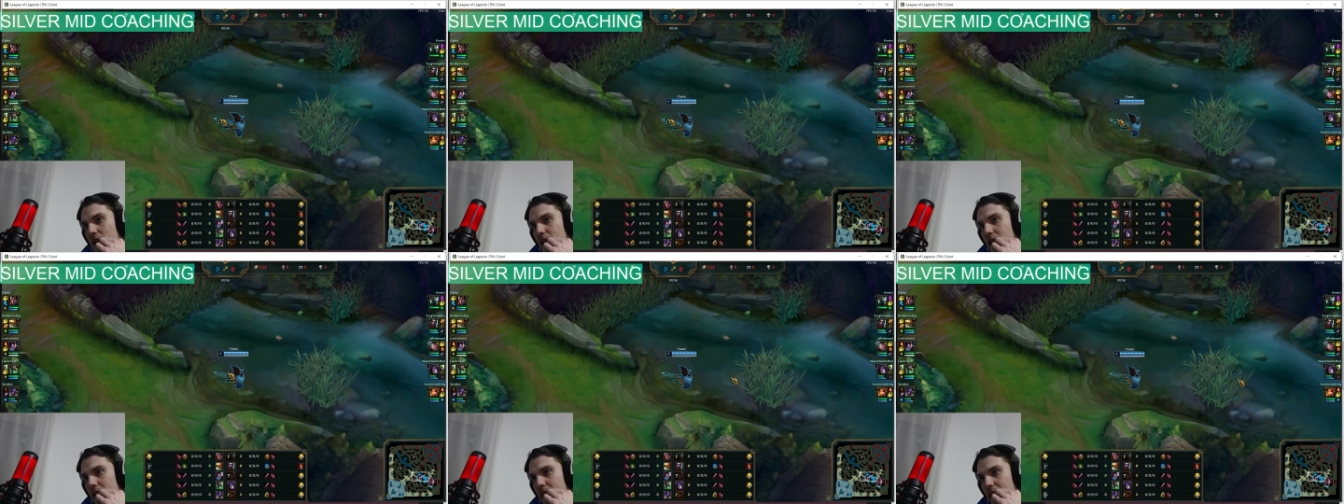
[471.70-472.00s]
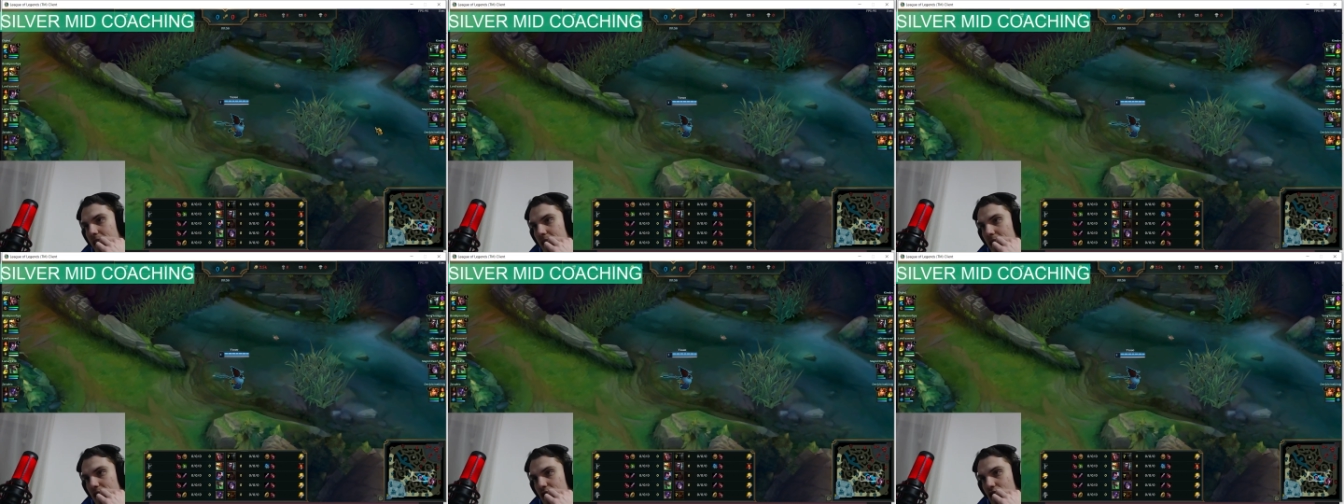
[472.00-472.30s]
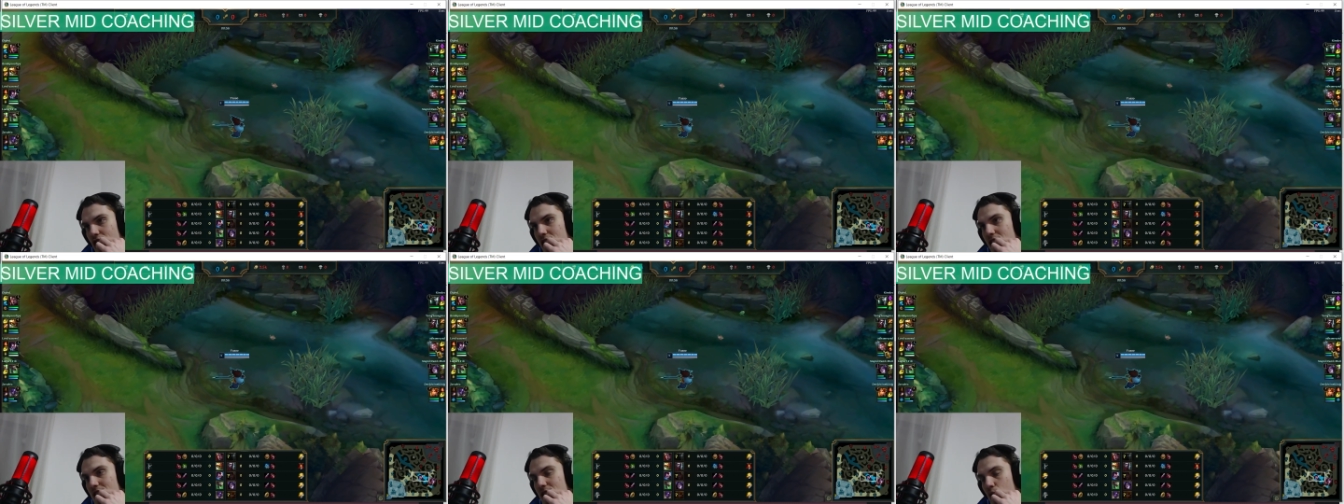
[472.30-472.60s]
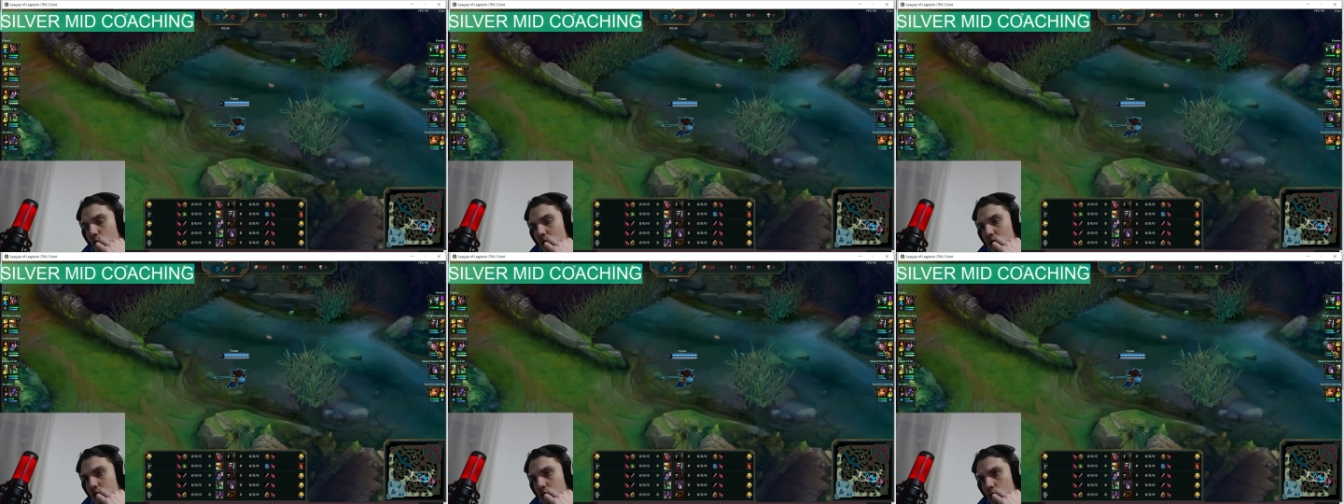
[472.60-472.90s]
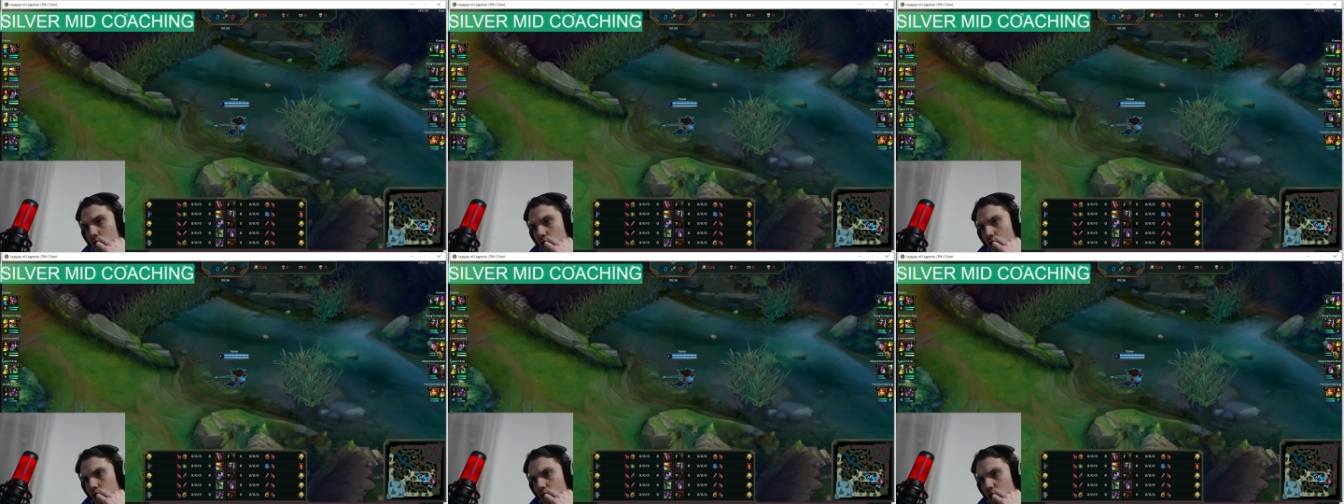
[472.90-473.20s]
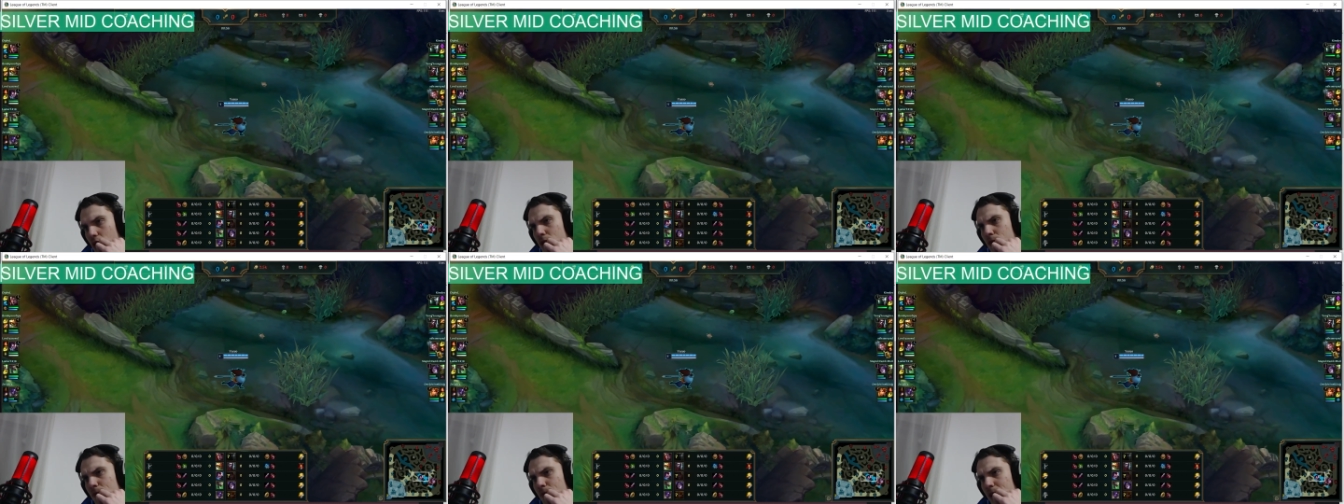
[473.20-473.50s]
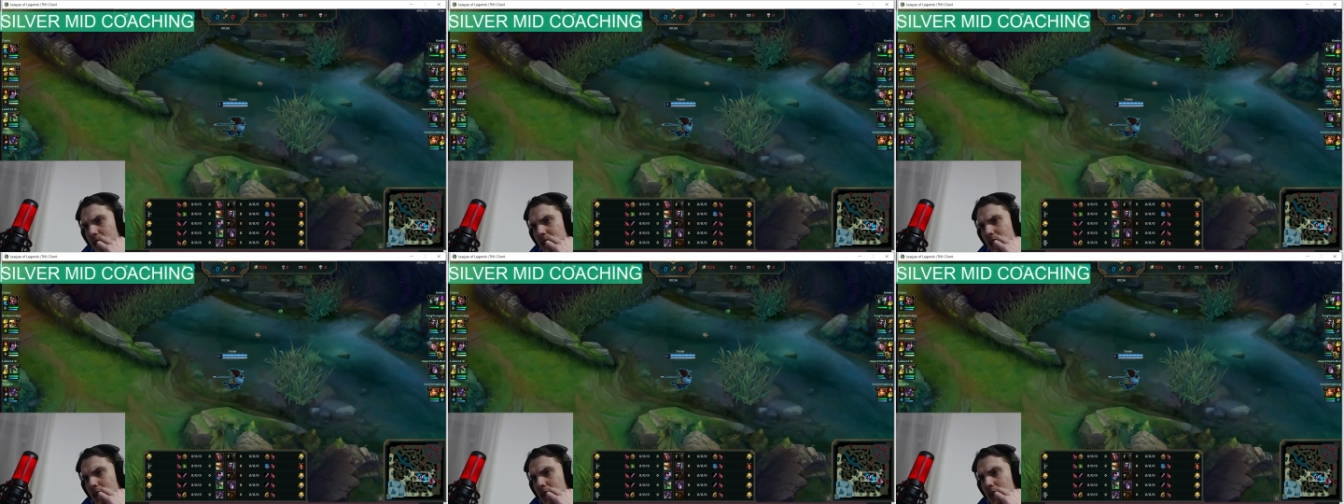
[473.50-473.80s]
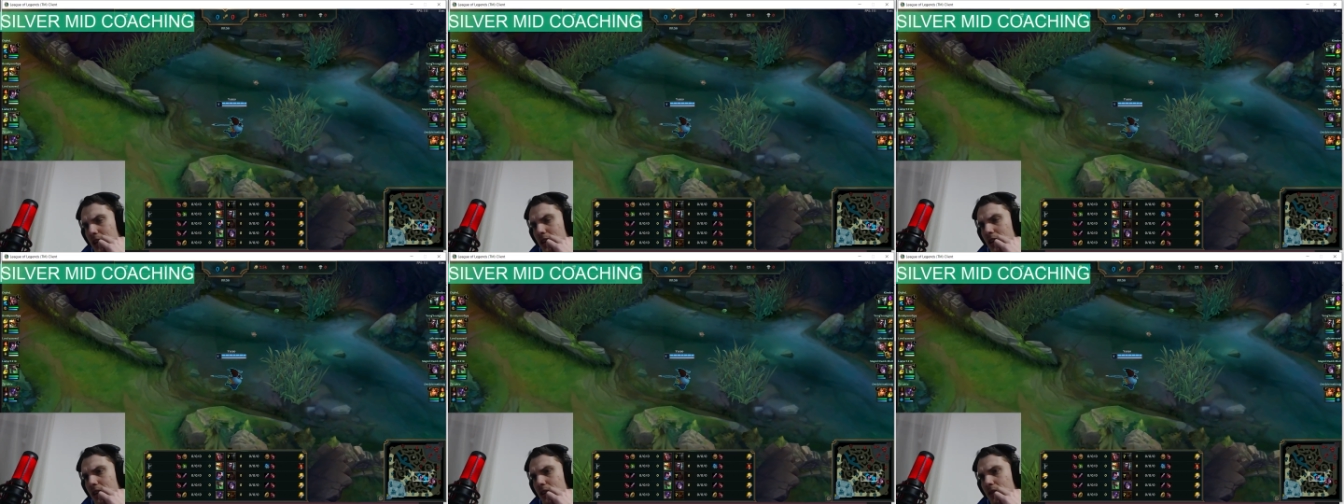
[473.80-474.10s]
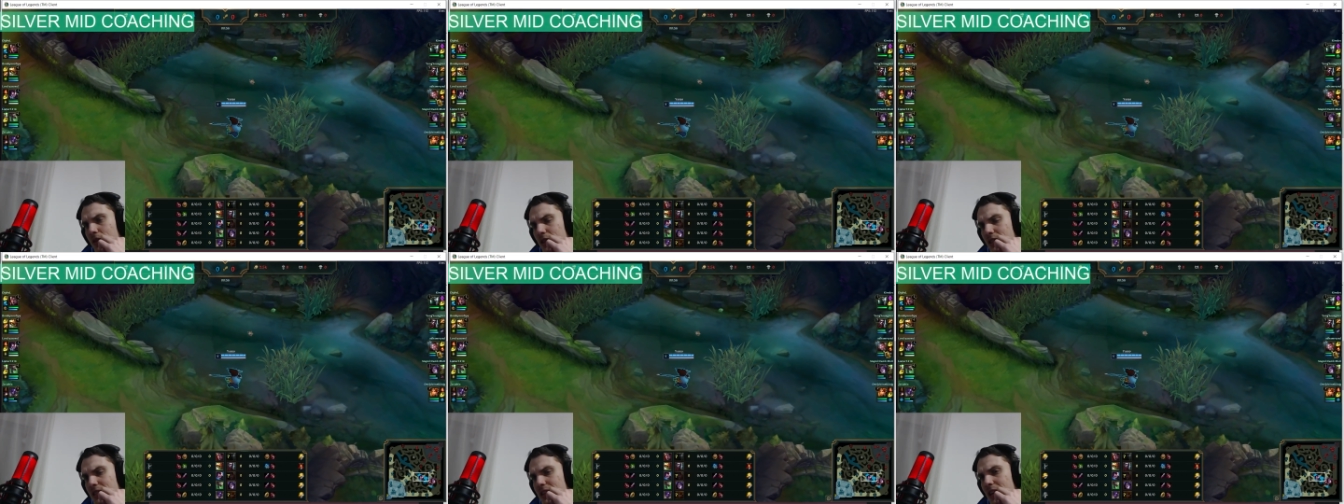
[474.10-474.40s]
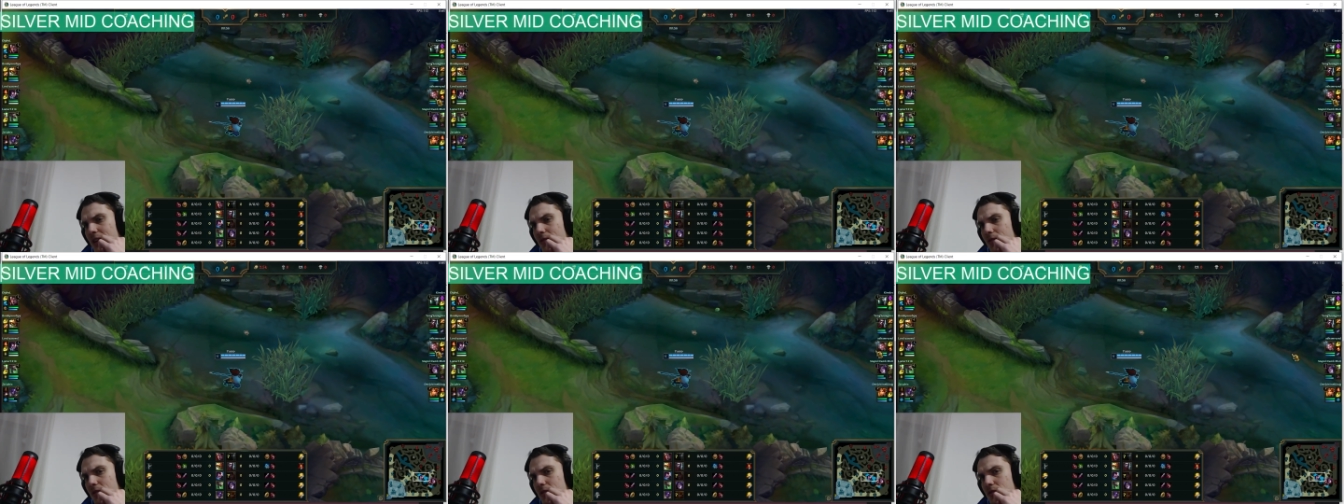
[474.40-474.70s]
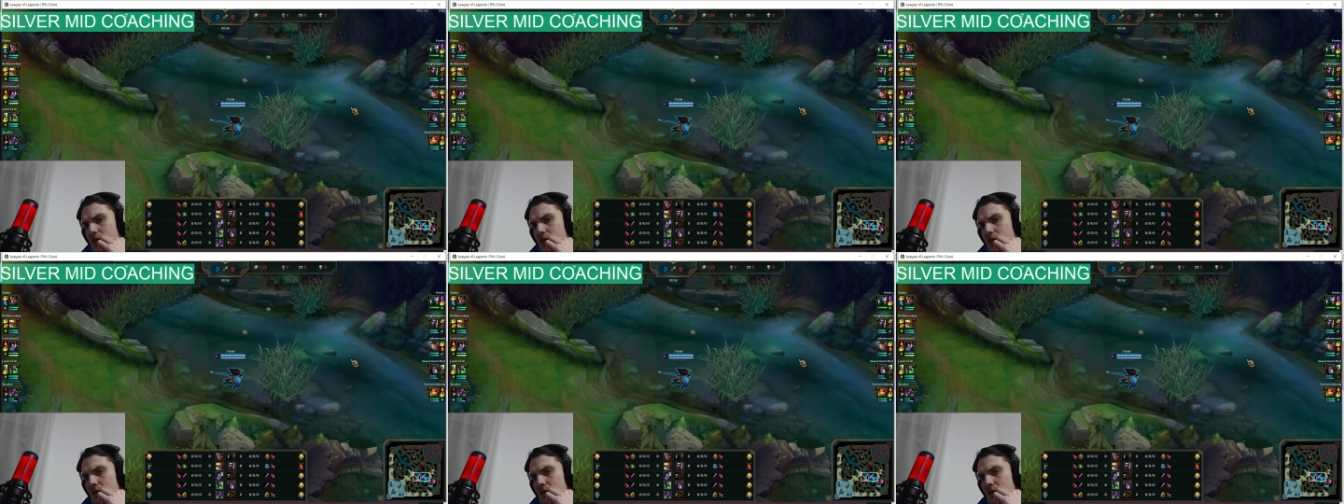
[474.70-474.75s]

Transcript: And Jace wants to really fight hard these levels.